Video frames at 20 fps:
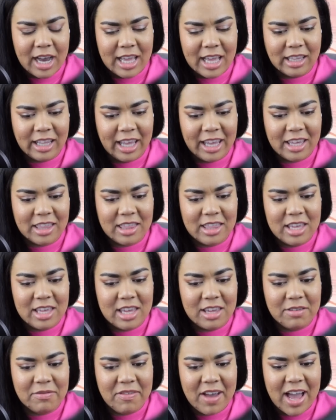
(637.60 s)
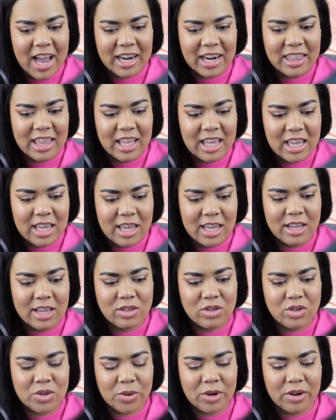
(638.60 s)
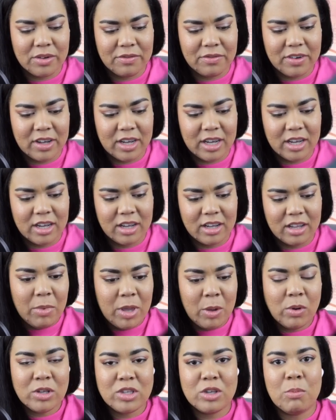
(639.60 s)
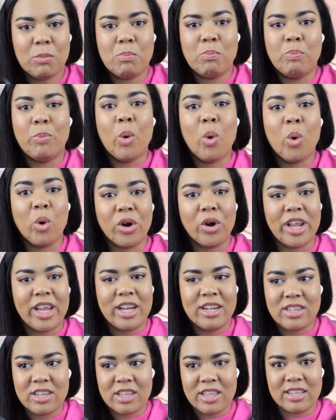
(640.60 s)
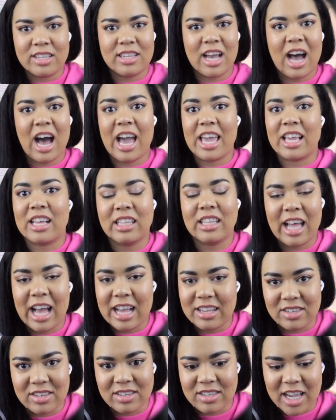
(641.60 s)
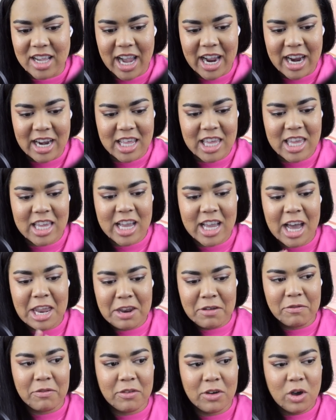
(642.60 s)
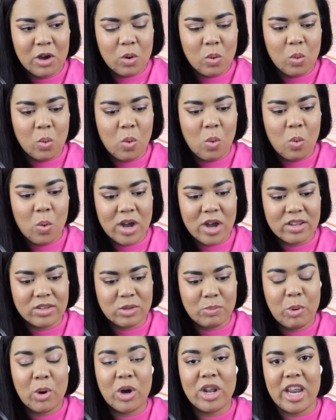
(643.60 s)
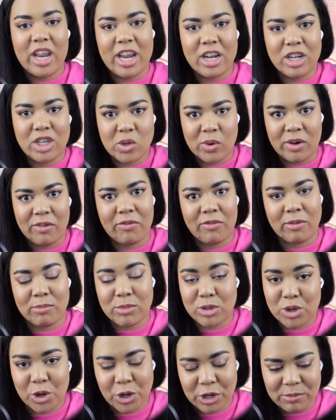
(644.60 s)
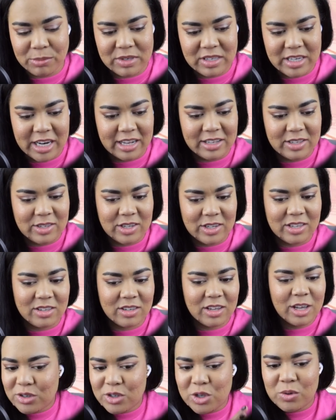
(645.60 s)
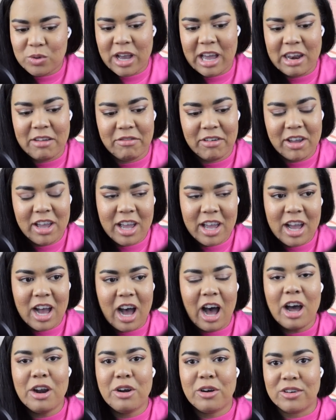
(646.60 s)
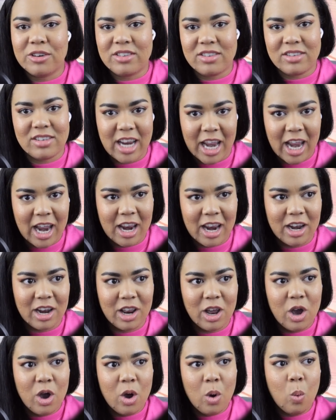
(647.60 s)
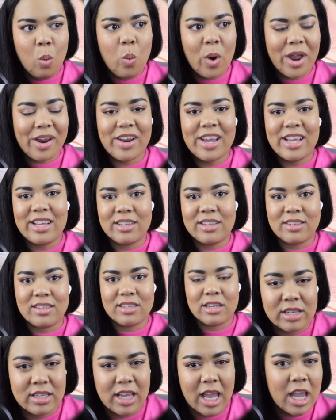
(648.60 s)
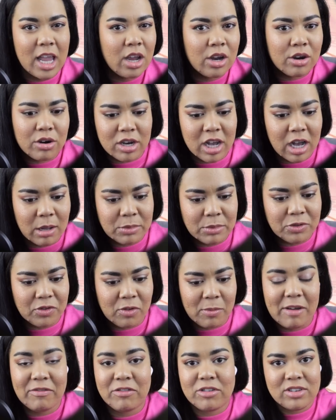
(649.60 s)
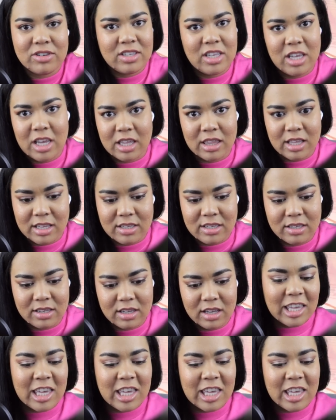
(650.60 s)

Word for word: I like the fact that he is sort of a, uh, he wasn't born into this high class society. He kind of was put into it from circumstances. So you kind of understand where his his anger comes from after seeing this.